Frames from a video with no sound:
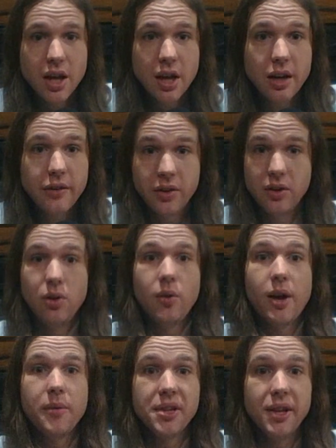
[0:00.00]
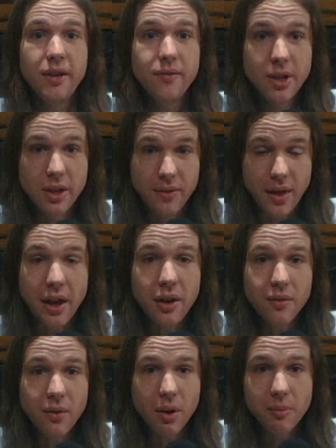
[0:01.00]
And I said, Oh, I would love it.
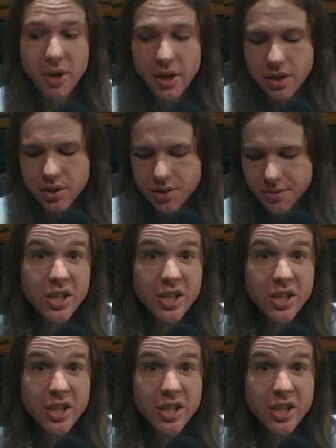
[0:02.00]
Thank you very much.